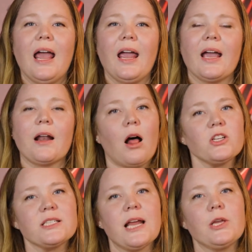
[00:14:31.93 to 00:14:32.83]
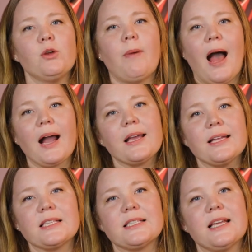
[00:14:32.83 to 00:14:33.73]
And I'll just take you back.
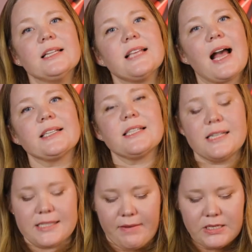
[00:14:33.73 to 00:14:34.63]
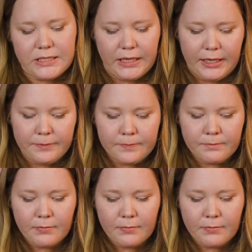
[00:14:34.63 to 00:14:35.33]
It's Exodus 17.